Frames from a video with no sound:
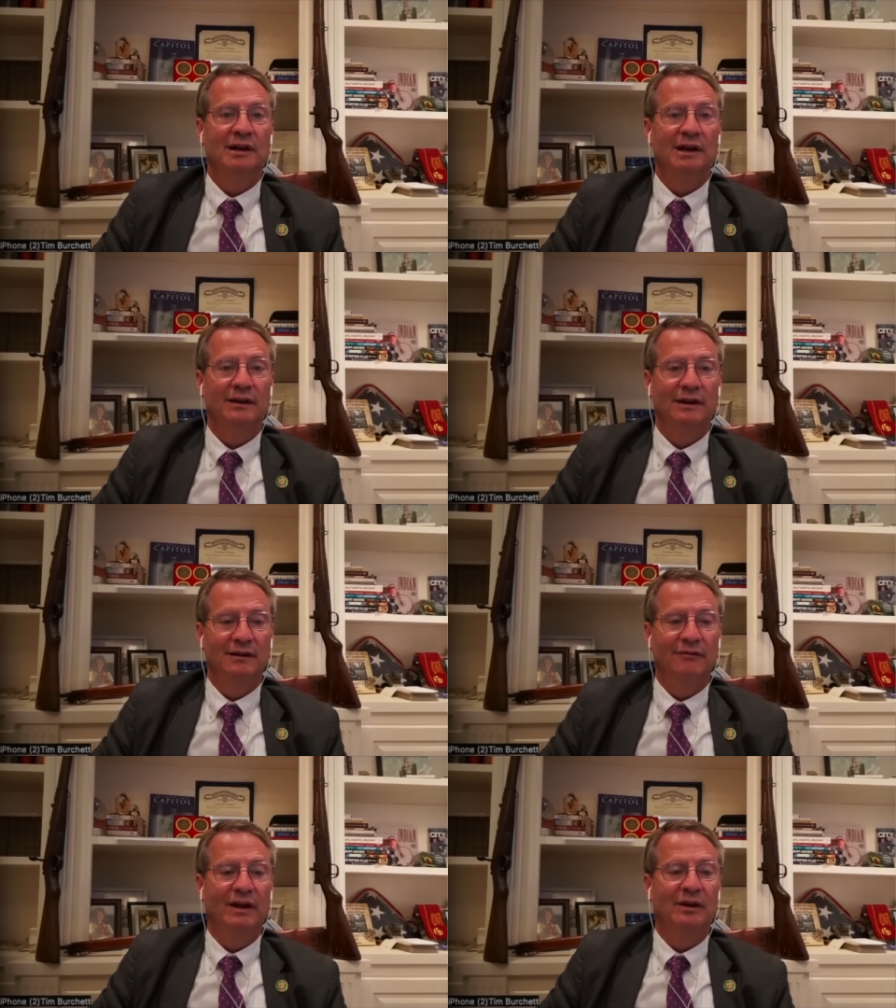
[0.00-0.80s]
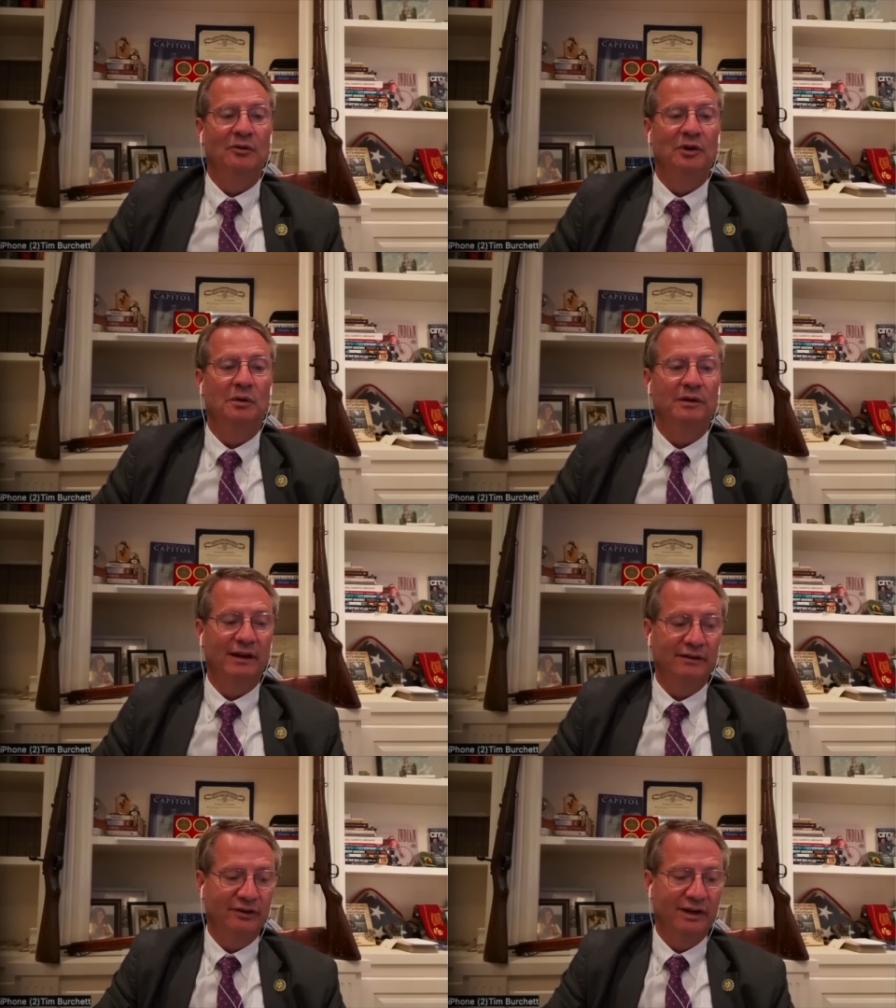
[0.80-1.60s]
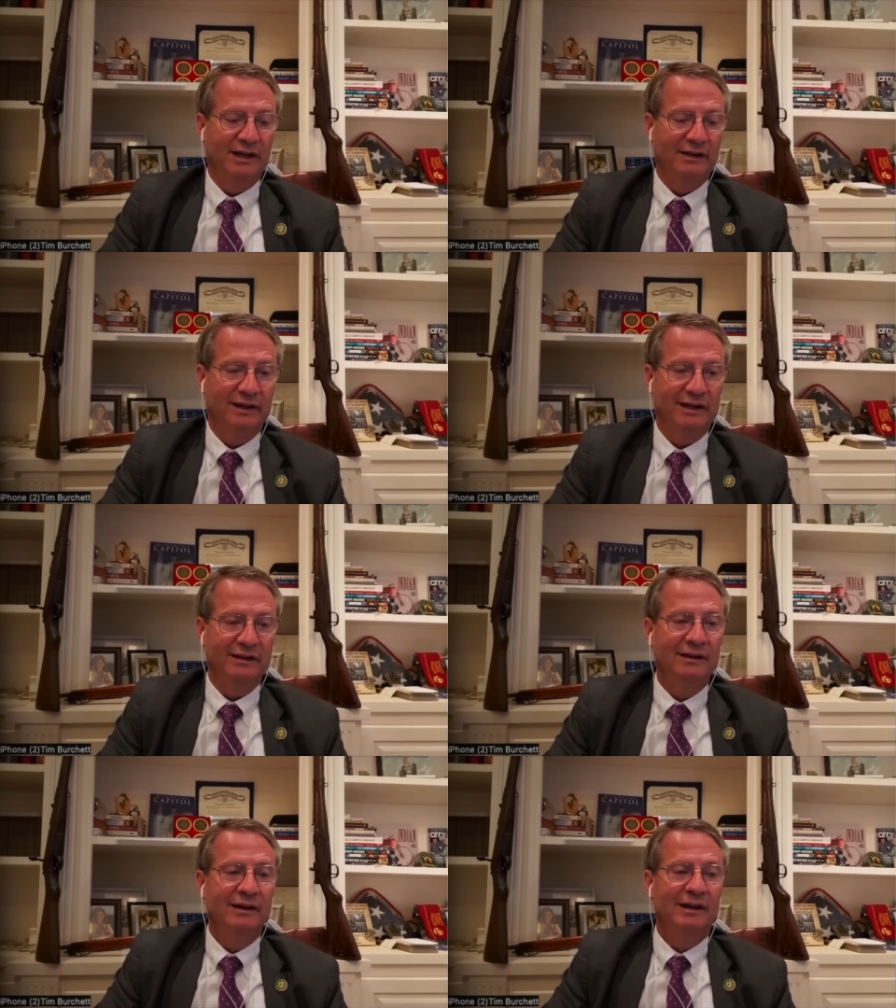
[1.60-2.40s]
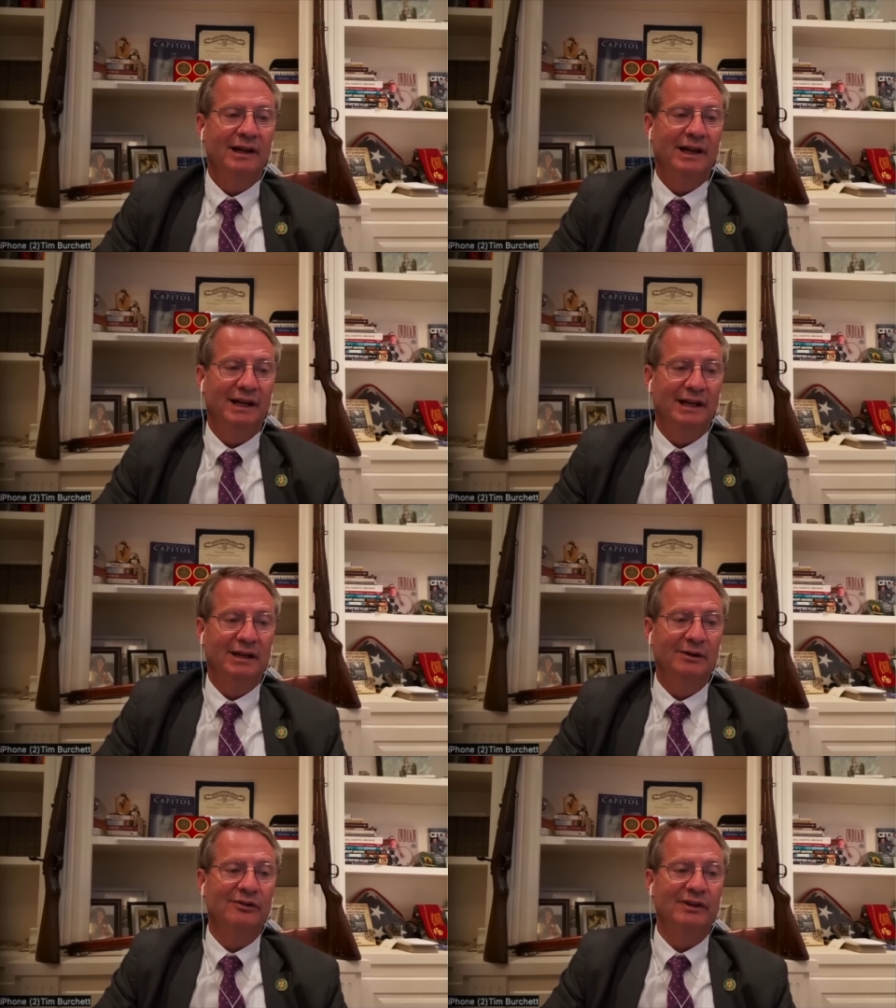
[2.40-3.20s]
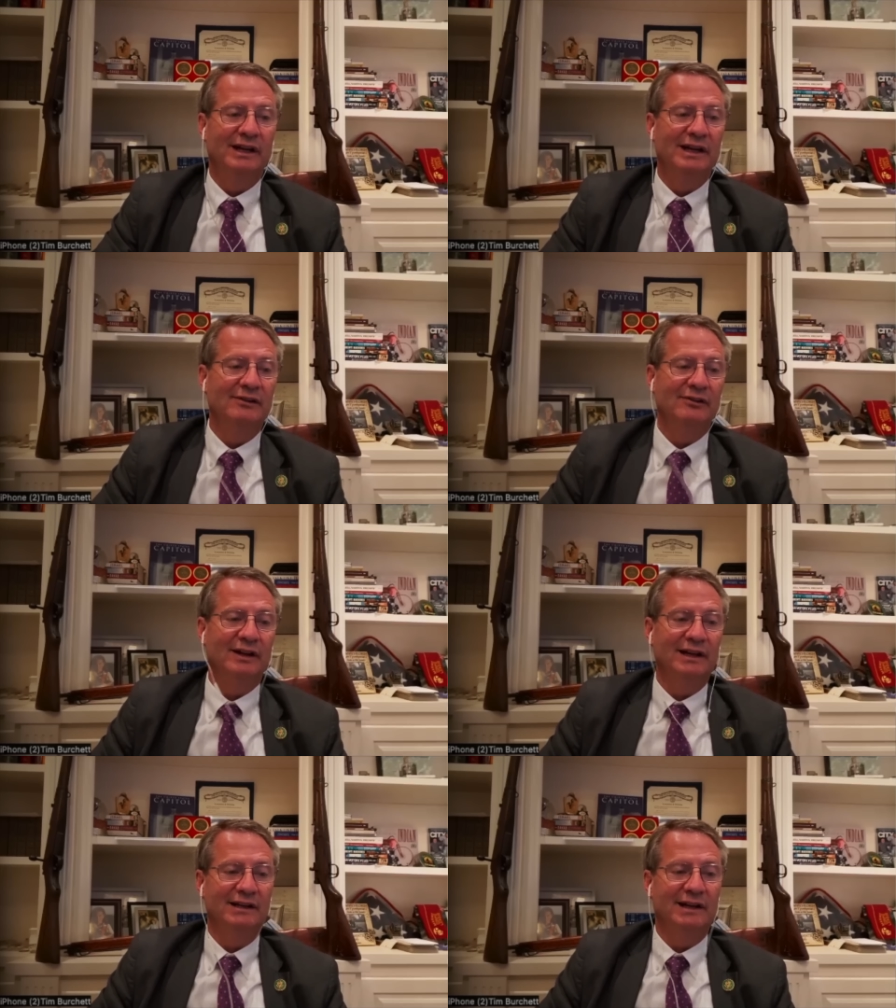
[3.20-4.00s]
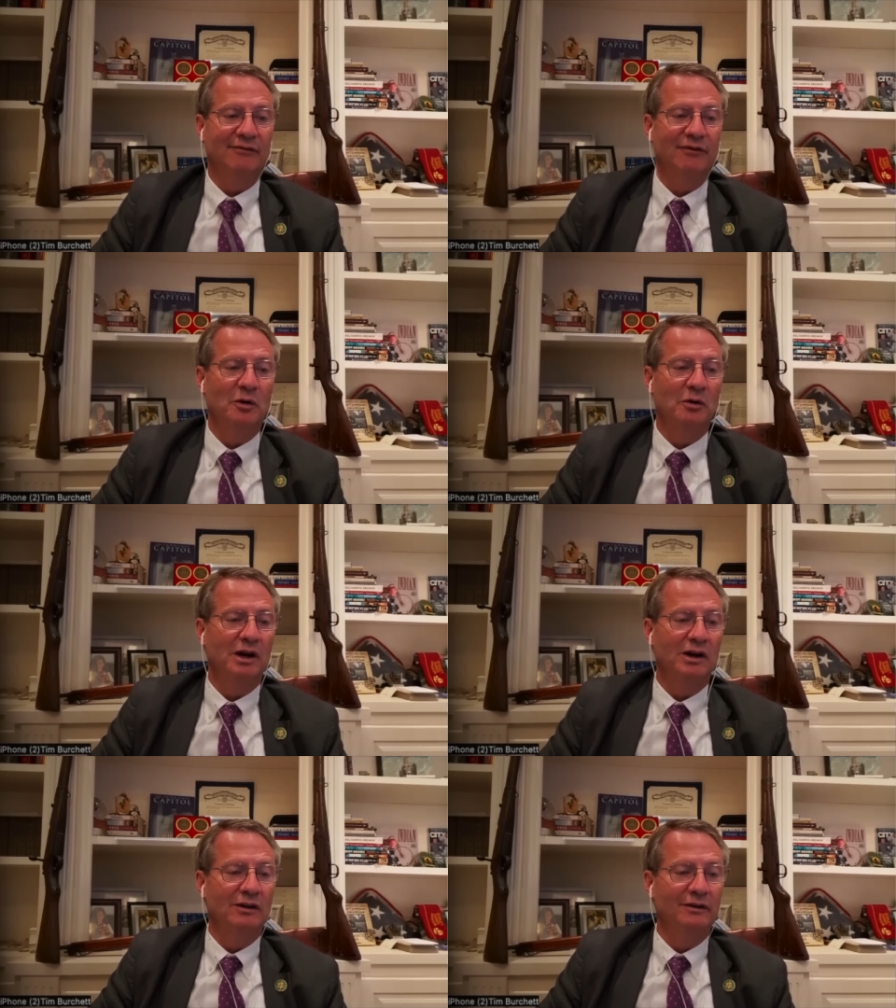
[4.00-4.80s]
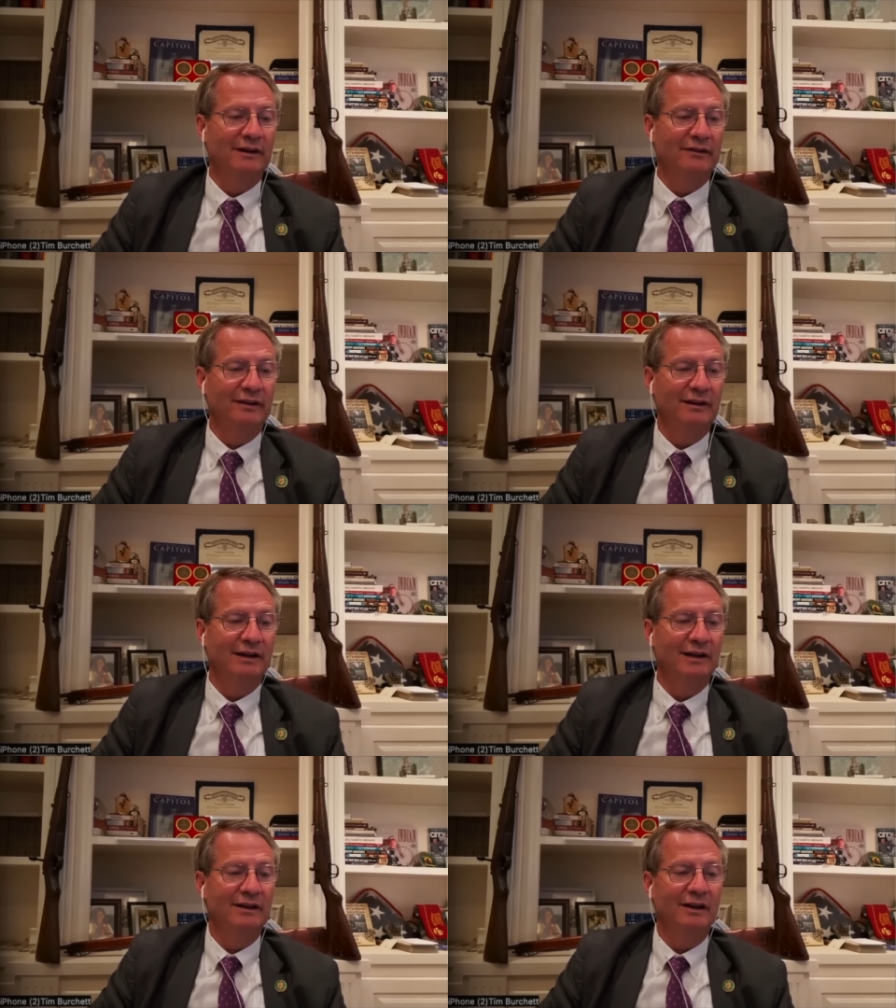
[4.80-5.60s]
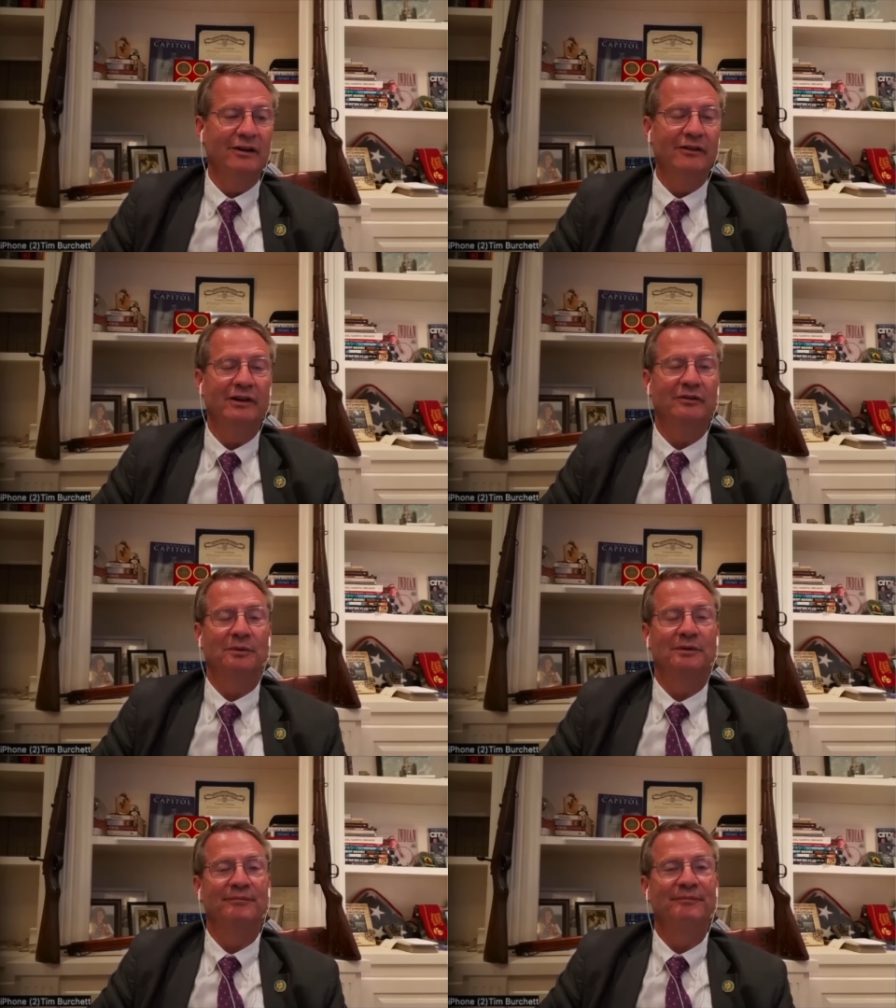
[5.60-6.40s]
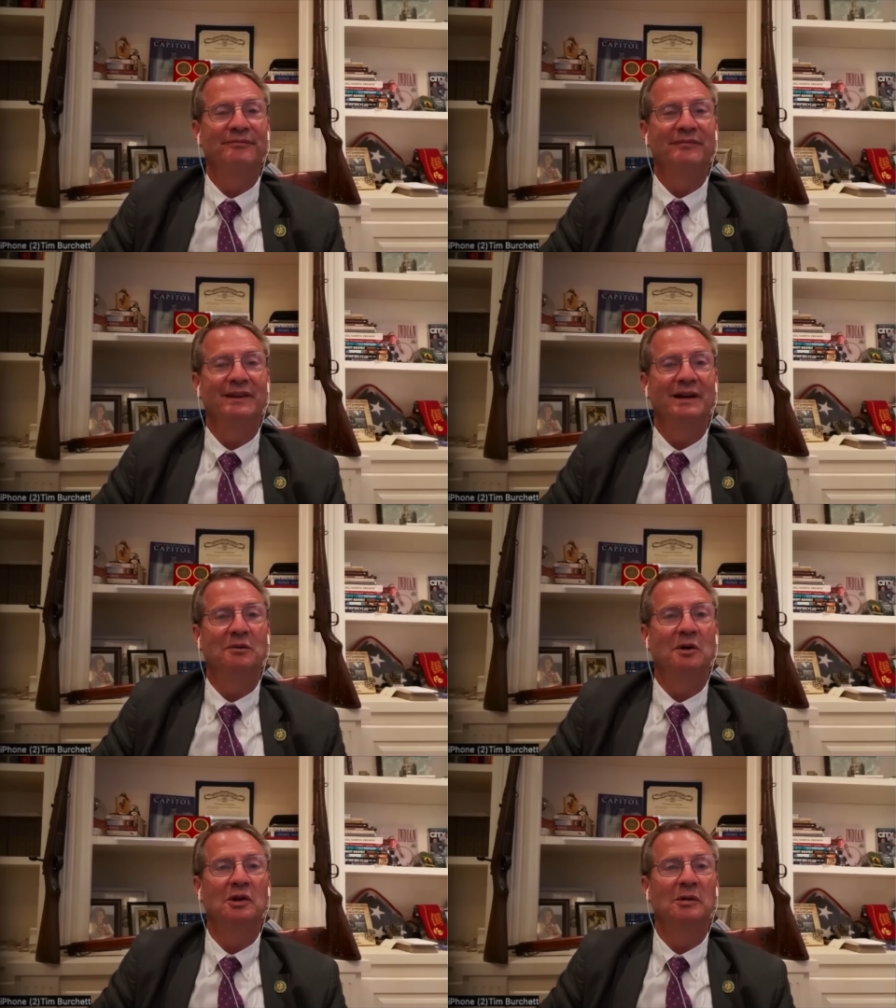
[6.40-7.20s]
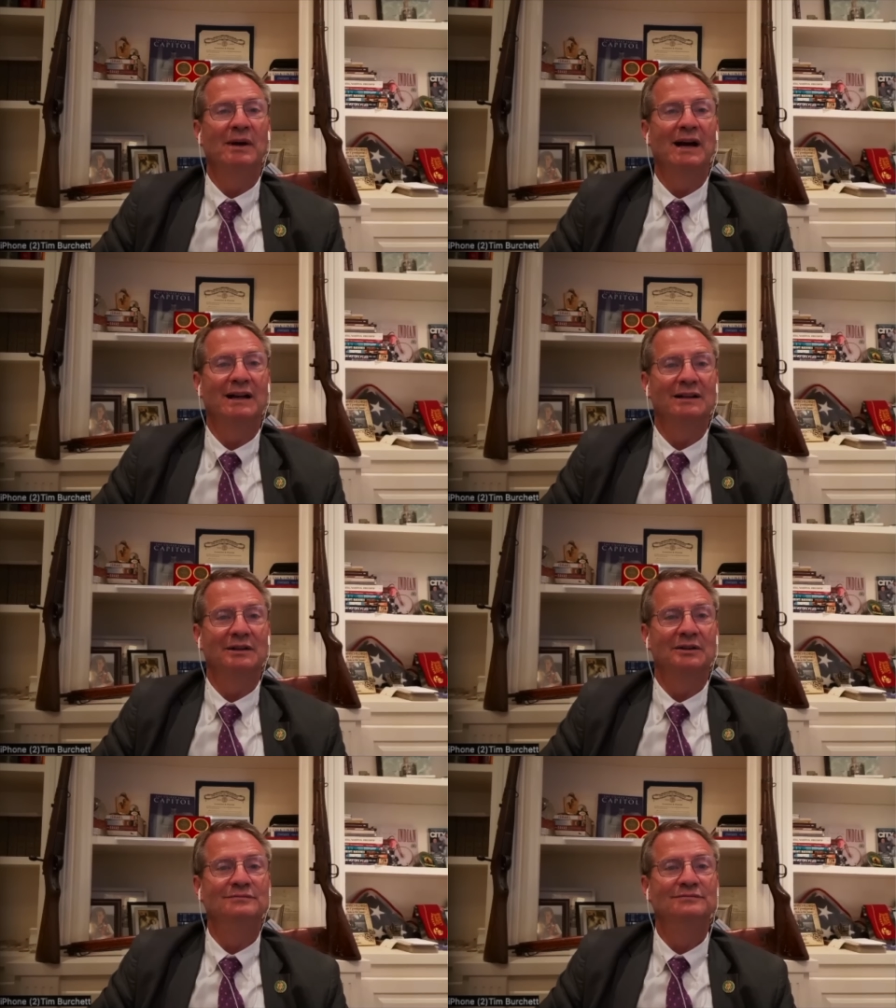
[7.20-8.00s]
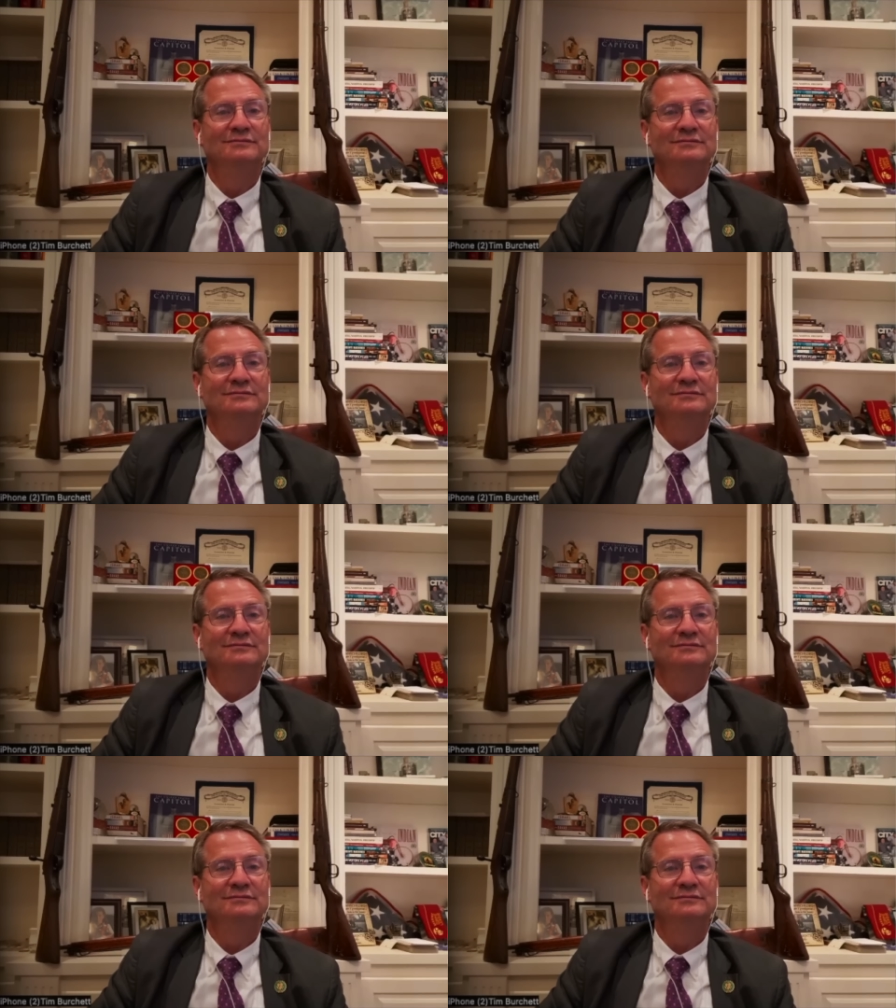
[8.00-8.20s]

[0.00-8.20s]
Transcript: And if they don't do what they say, and they get close to the edge, and they get that phone call, and they say, not on this one, and they roll it back a little.